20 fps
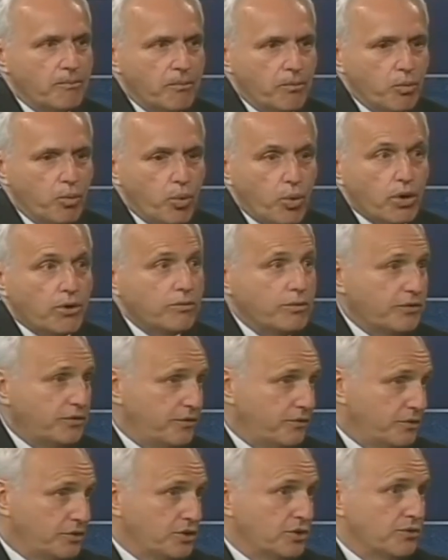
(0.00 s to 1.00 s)
work with
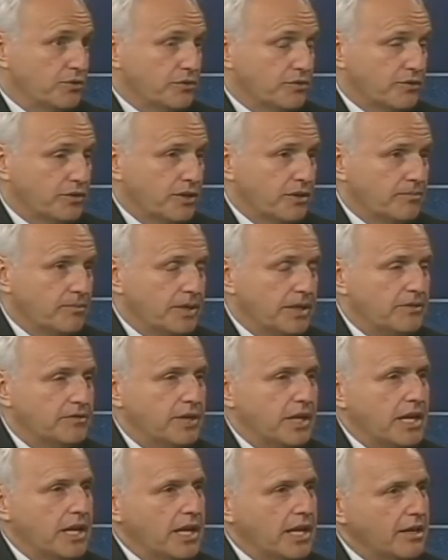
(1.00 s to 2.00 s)
your insurance companies,
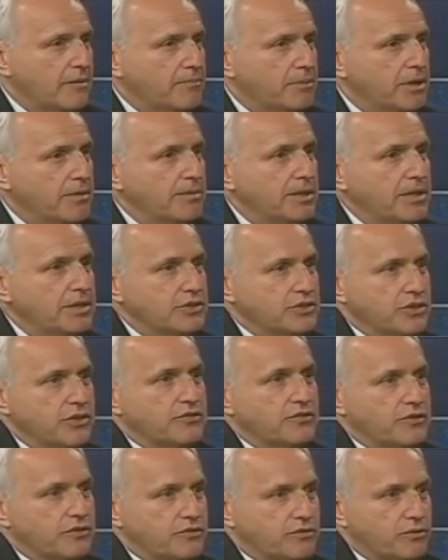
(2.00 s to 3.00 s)
and a public
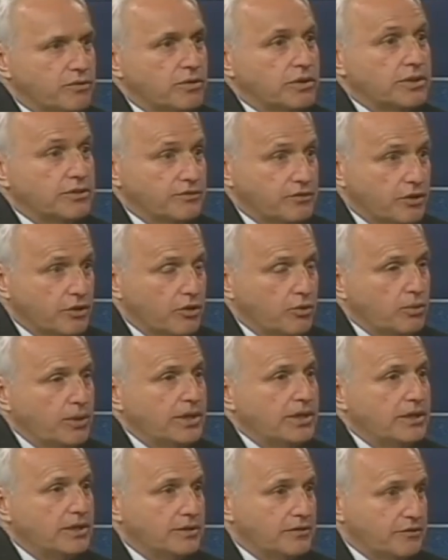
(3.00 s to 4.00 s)
adjuster's role is to go
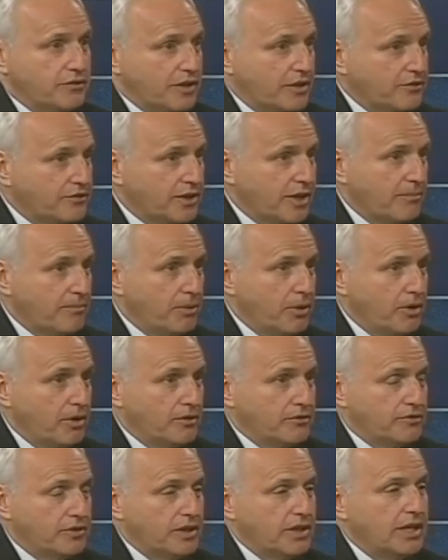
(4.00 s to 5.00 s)
in and assess that
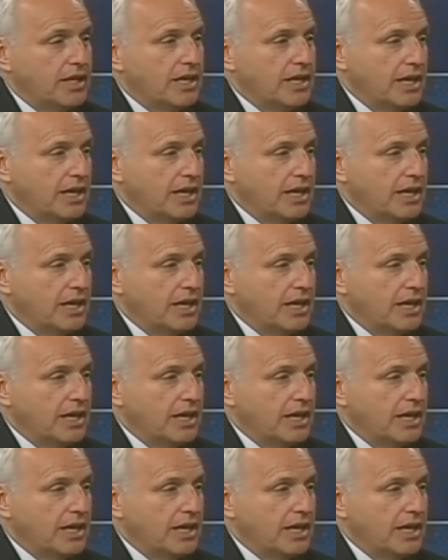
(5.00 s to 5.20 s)
policy,